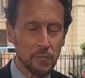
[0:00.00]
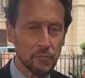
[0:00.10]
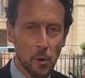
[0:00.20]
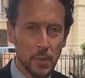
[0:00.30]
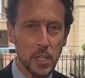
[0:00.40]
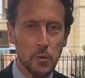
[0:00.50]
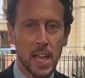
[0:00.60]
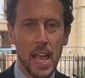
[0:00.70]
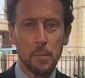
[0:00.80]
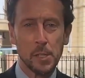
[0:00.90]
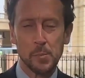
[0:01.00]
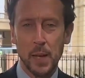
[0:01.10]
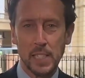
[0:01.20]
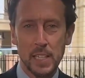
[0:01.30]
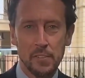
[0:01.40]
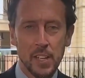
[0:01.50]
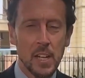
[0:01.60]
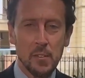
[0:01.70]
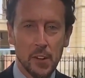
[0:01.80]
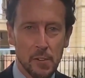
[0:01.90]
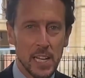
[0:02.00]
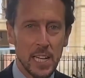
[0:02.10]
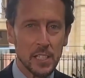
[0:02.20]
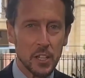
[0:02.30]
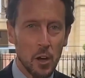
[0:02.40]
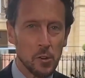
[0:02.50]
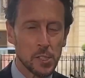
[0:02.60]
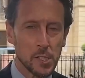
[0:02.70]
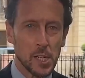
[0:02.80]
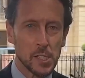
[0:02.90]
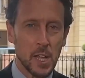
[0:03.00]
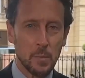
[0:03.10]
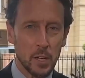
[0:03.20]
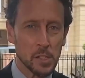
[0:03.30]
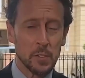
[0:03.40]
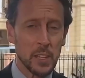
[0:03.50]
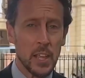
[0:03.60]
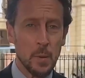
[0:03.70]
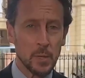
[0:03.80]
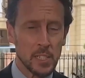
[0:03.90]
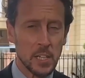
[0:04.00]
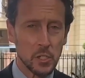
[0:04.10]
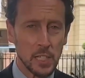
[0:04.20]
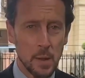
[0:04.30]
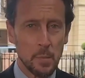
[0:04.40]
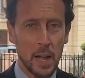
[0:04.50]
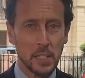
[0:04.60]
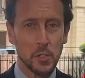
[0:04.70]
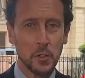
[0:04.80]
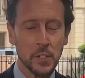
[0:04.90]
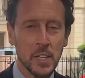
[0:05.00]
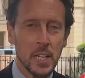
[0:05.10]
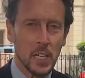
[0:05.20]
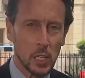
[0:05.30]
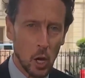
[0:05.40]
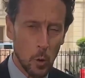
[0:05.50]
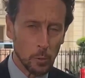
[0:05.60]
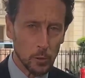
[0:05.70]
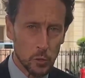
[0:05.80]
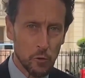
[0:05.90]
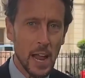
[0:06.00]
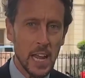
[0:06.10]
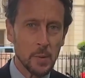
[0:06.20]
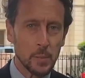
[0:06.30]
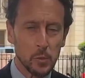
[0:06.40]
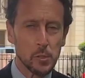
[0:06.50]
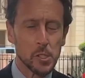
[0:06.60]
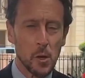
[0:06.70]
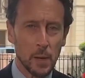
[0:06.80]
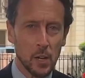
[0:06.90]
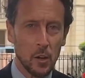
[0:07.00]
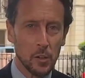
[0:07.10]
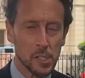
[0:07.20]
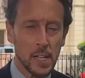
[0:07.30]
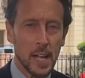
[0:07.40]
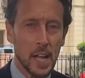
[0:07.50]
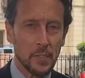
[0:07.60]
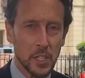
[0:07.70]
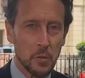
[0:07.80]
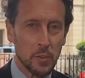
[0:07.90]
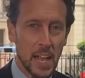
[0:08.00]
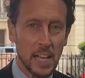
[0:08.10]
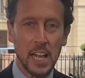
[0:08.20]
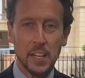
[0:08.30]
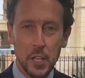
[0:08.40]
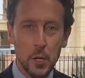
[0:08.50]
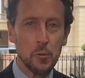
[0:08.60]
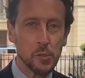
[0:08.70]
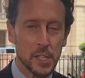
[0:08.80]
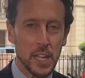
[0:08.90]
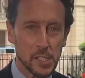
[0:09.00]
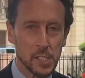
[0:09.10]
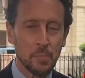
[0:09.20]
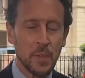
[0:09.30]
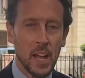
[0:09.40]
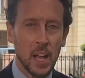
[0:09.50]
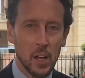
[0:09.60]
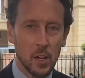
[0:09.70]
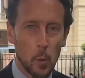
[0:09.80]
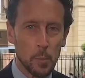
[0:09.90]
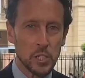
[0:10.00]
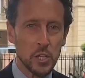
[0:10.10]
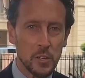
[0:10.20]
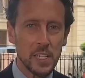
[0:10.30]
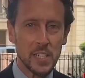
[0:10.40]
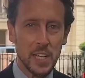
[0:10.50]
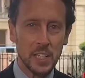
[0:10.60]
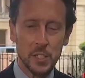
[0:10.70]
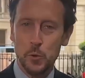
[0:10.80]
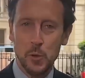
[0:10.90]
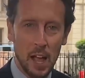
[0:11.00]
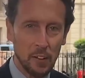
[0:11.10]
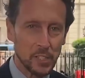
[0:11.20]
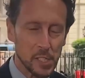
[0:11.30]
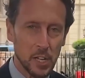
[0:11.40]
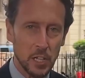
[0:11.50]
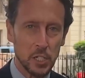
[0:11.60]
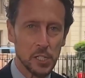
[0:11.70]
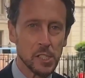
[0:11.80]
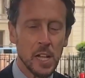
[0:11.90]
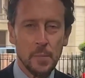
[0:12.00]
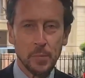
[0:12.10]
From the UK perspective, very keen to host, as I say, because of the potential impact on global trade, but also because the UK can use this opportunity to have discussions